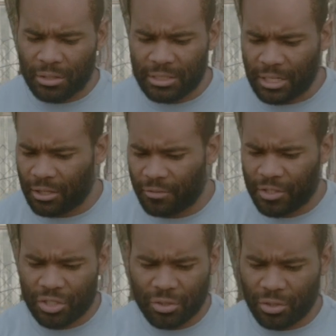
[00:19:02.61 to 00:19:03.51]
on the
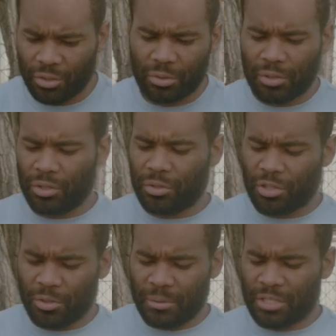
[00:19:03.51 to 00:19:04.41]
television or you go on
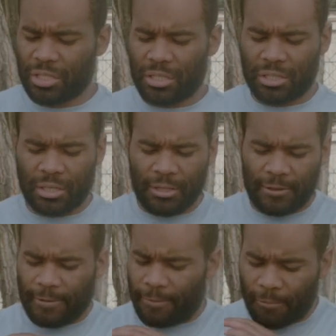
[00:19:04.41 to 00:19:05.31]
YouTube, it's just
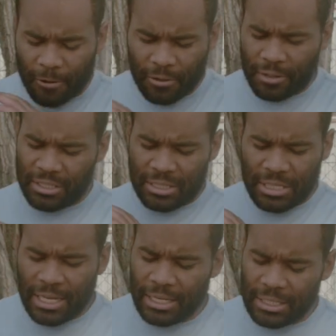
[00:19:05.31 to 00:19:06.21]
all this
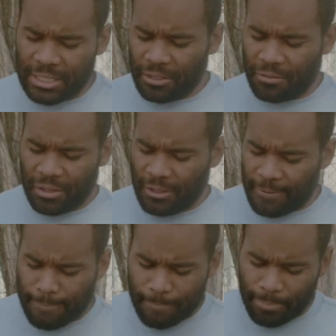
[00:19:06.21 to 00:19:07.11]

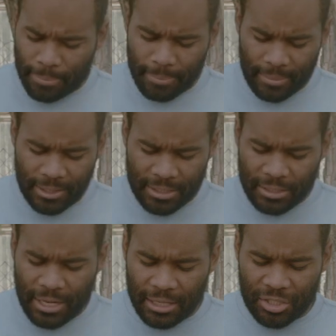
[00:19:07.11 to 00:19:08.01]
negativity that's
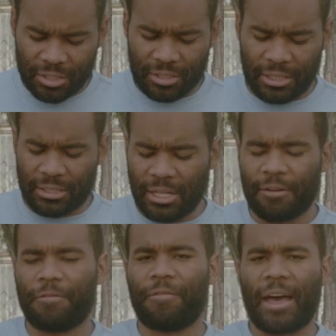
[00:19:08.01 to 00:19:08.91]
not just, it's
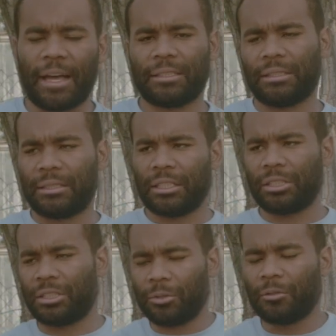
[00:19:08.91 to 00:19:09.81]
not facts. It's not
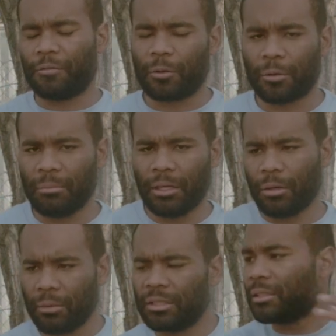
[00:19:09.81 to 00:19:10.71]
just to inform me,
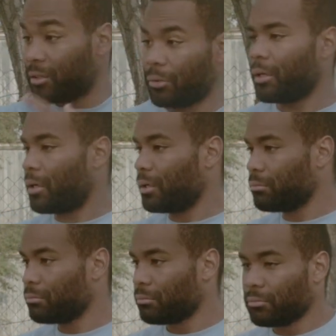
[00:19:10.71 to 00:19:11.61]
oh, this is going
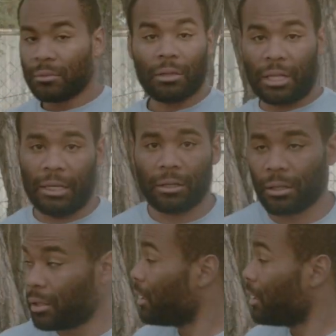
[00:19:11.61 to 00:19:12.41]
on. Like,